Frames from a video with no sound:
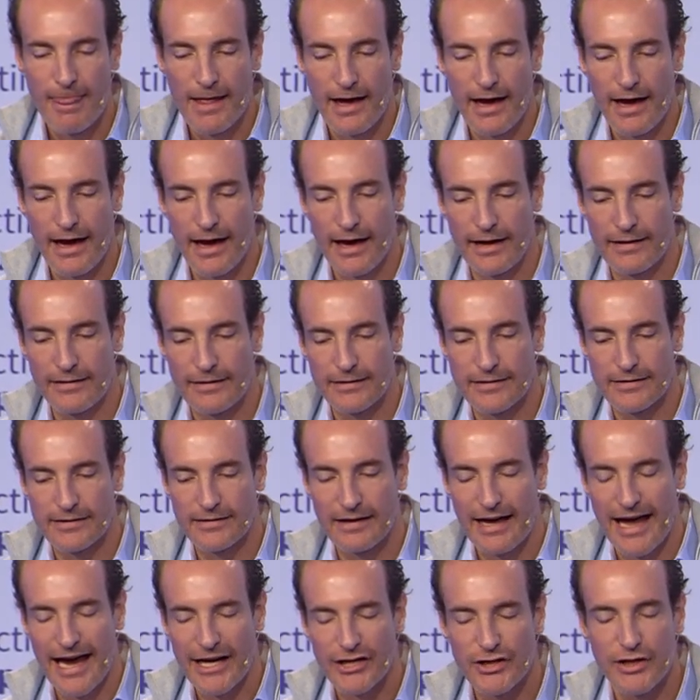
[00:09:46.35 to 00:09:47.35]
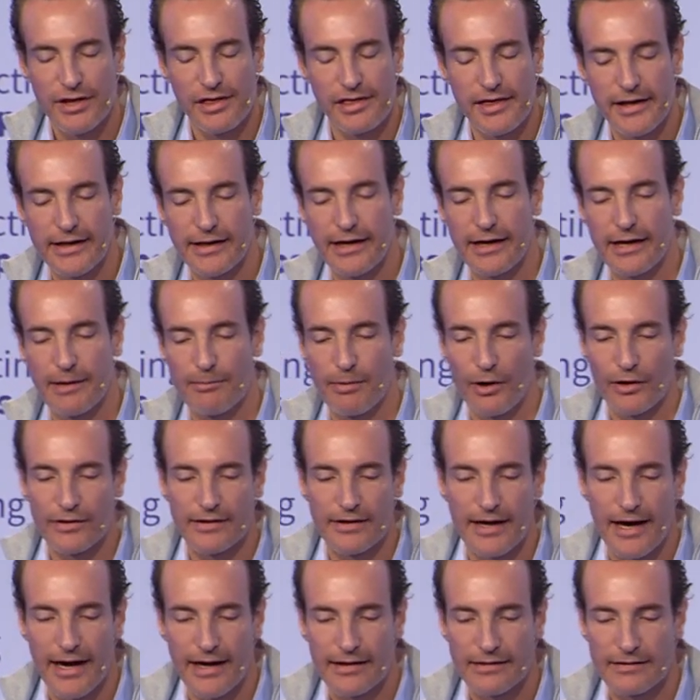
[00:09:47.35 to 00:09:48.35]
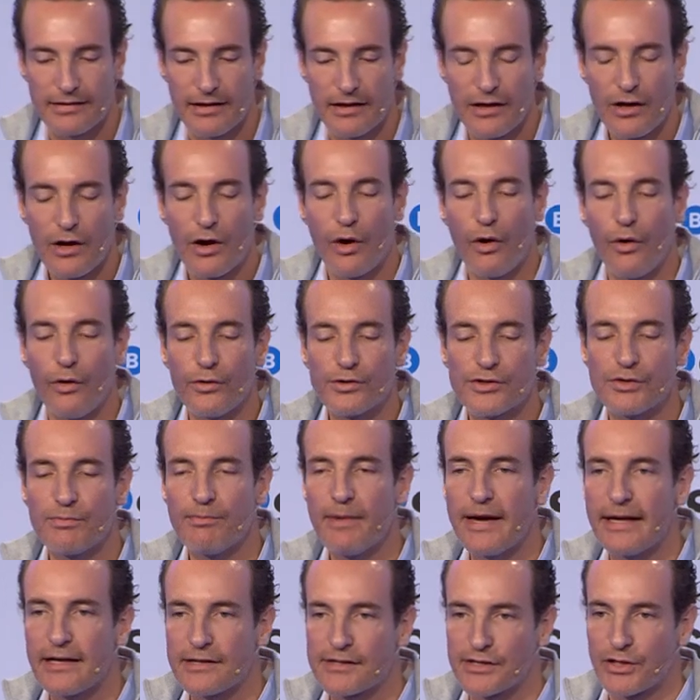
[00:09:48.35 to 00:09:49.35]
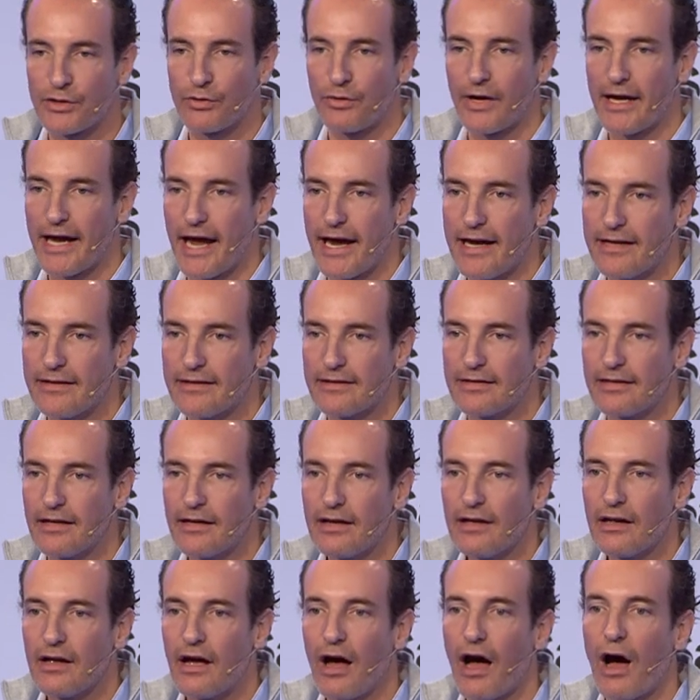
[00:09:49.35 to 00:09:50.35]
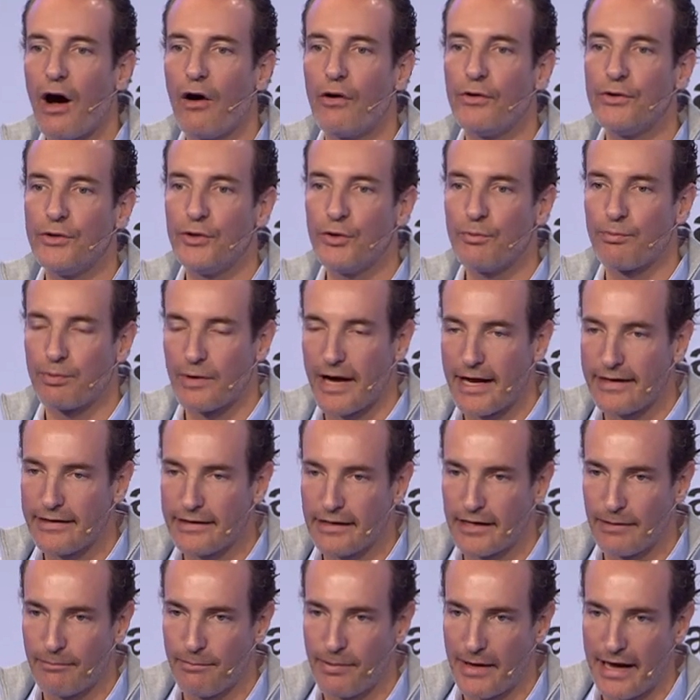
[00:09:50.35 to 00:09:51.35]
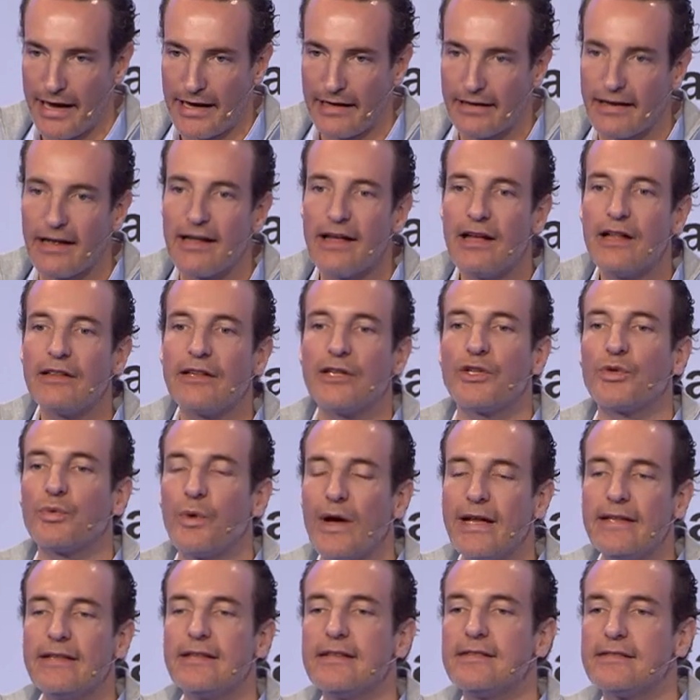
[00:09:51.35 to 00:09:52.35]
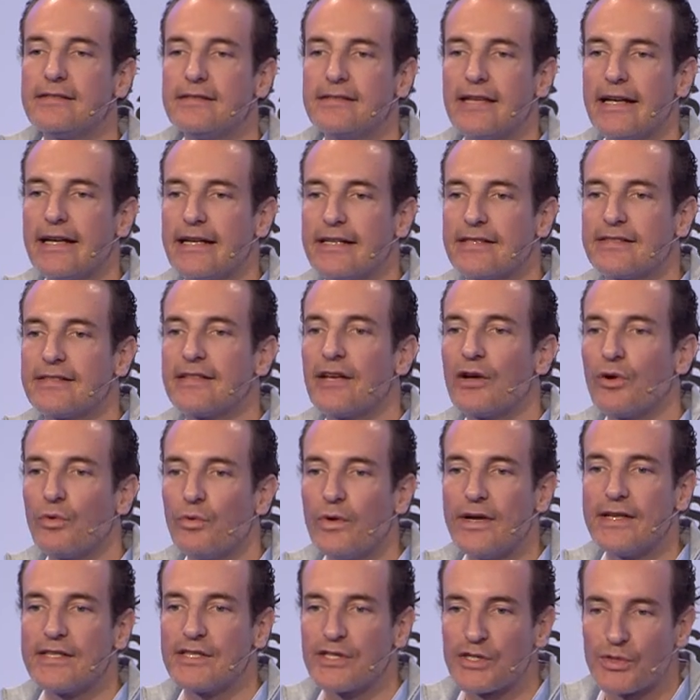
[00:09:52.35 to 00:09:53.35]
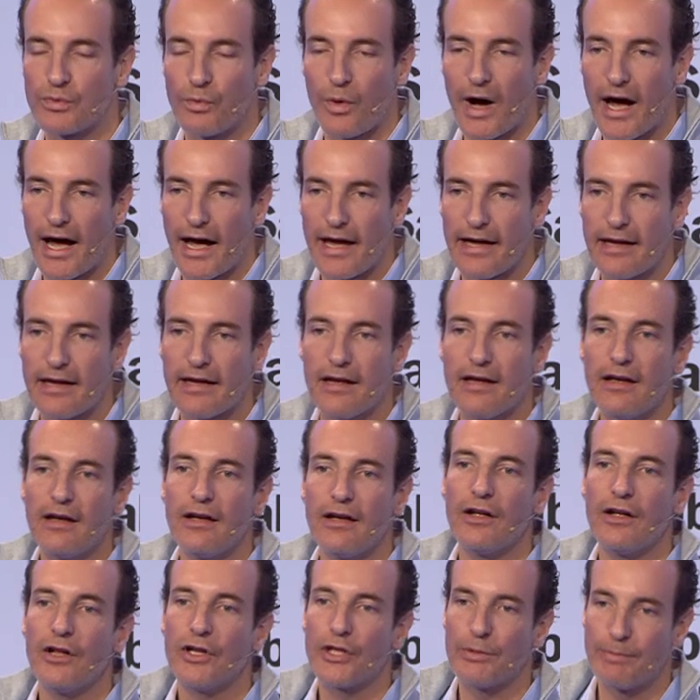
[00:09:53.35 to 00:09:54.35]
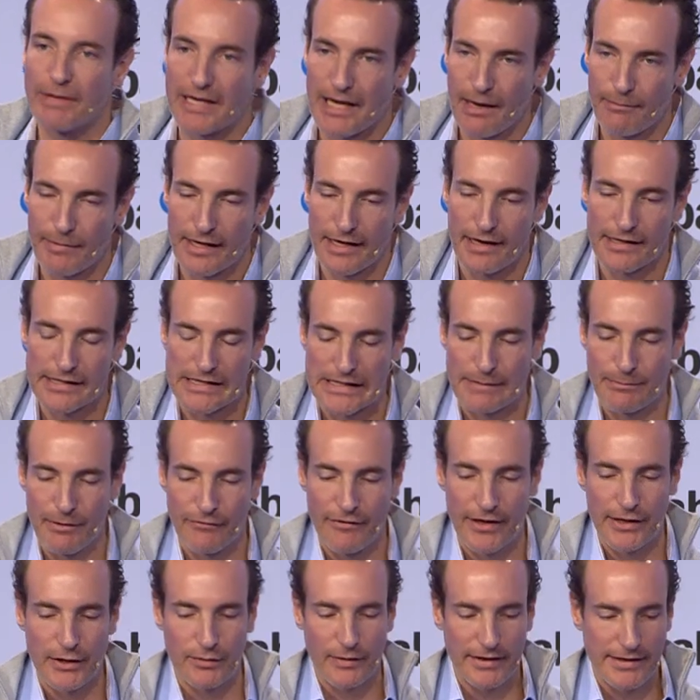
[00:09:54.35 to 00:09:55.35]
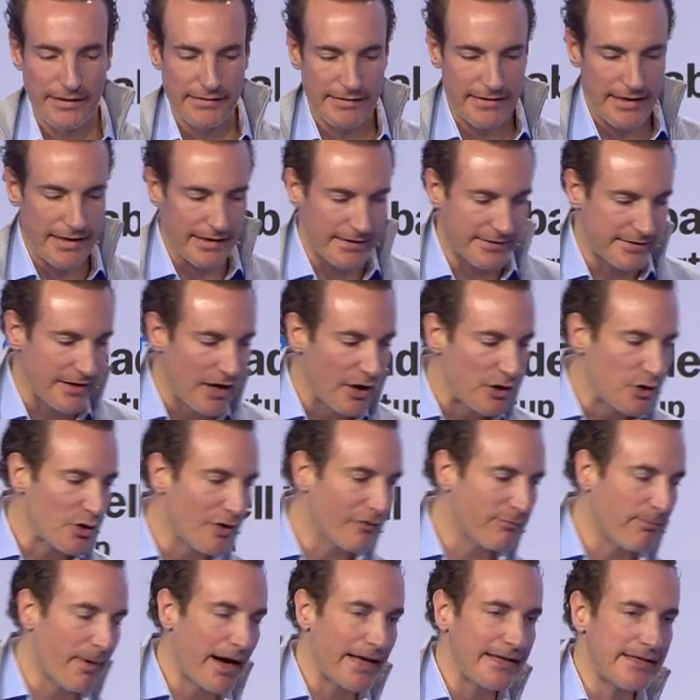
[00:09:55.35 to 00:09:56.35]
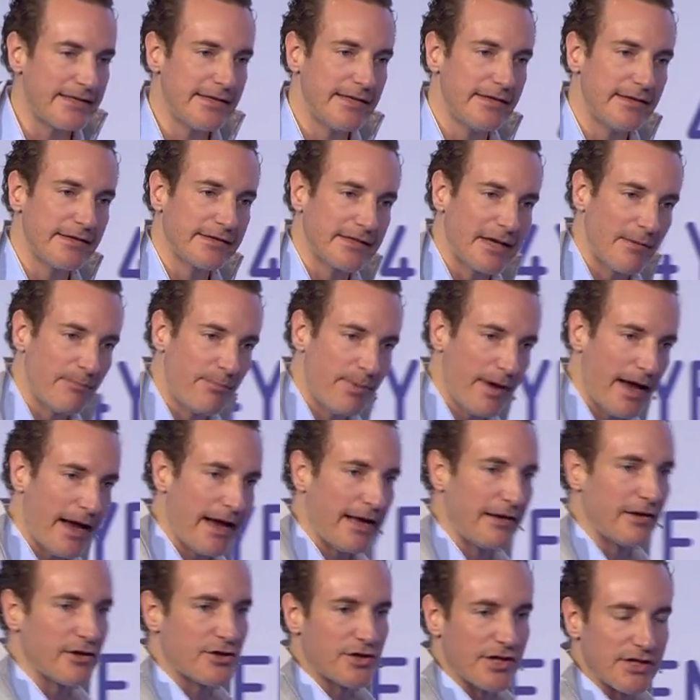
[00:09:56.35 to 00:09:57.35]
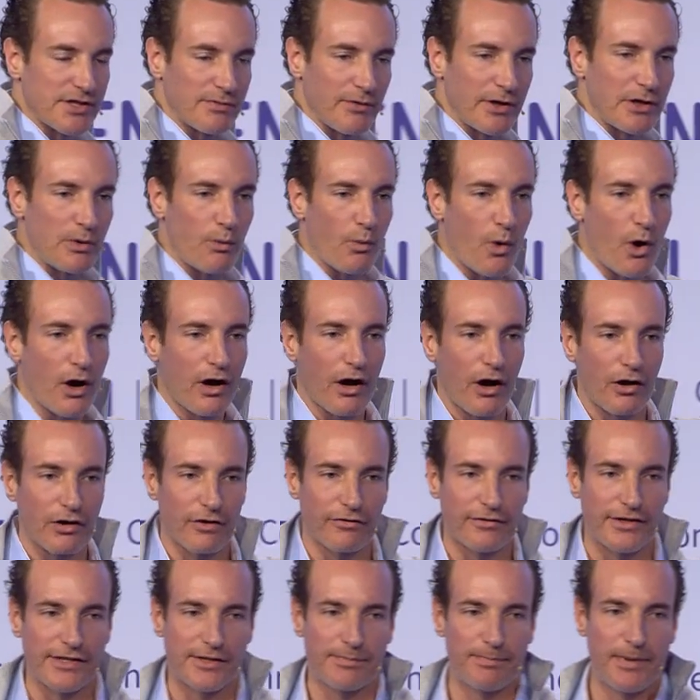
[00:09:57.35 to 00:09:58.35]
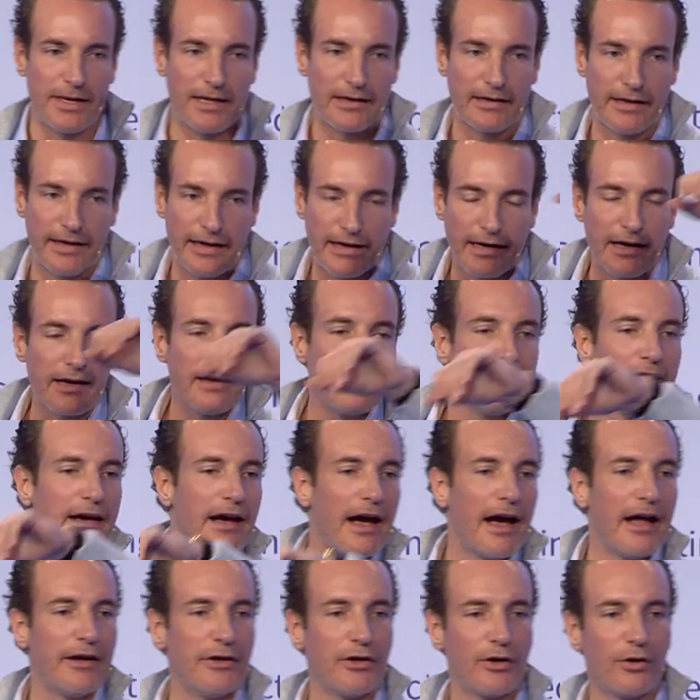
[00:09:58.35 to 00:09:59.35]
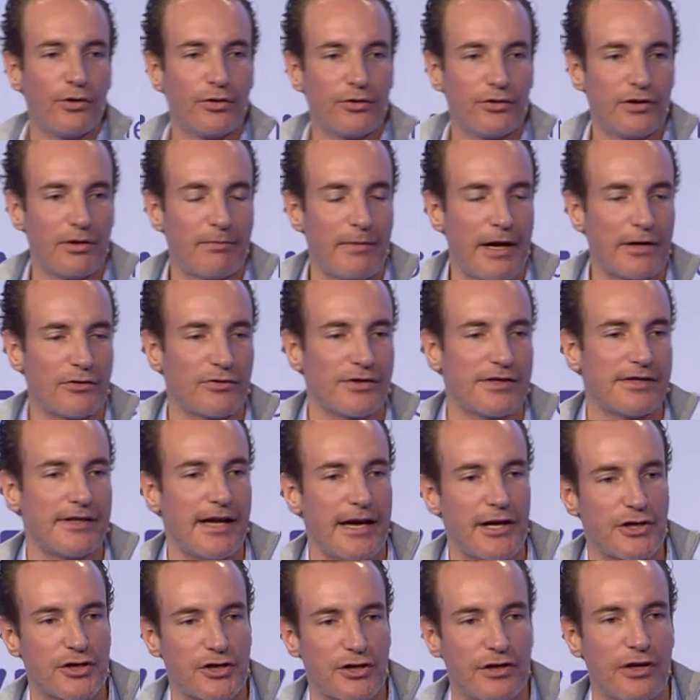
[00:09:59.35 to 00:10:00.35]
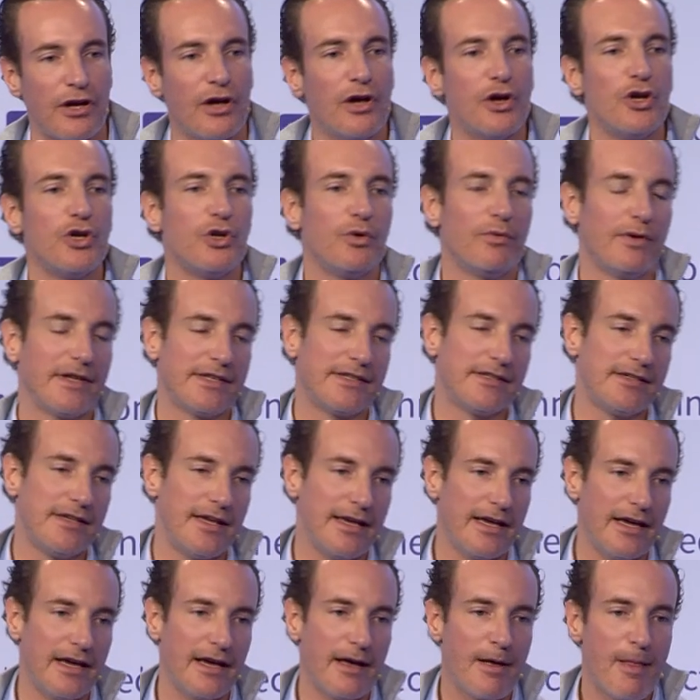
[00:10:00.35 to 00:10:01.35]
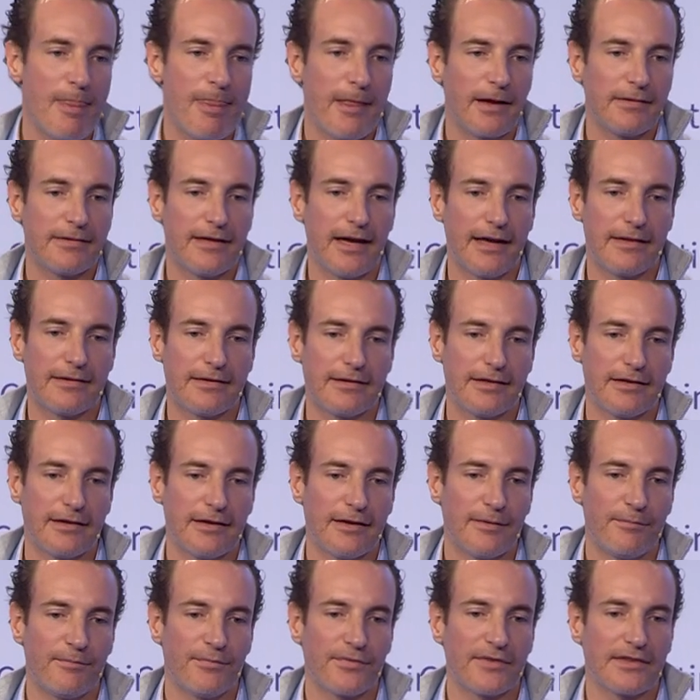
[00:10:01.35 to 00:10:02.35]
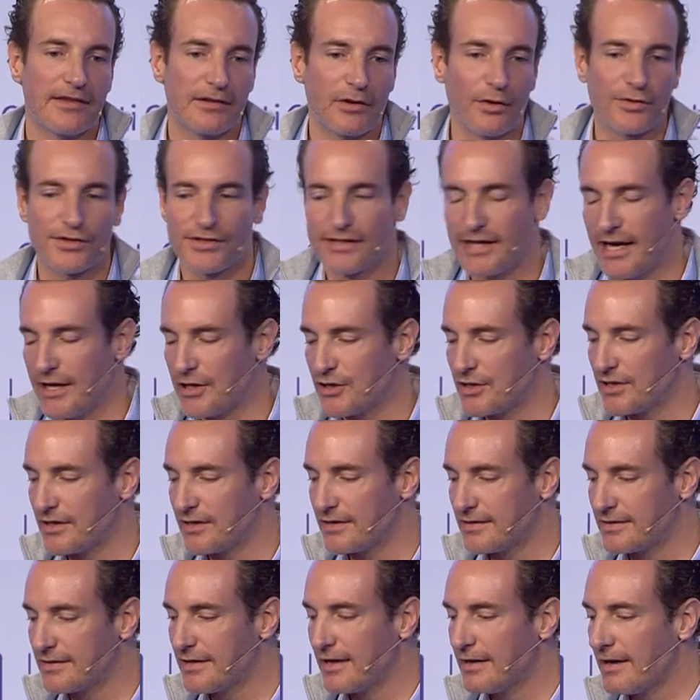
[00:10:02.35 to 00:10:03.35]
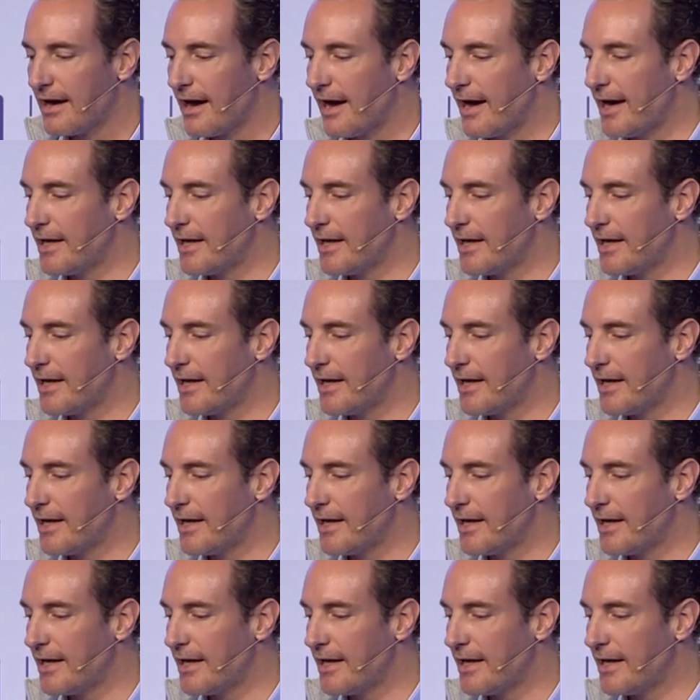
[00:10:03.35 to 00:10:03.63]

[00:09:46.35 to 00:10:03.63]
And actually thinking about that also made us create our new branding campaign, the 26 reasons why to become a customer of N26. You have might seen this campaign just when you walk out of this building and you go to the metro station, you will see that those stations are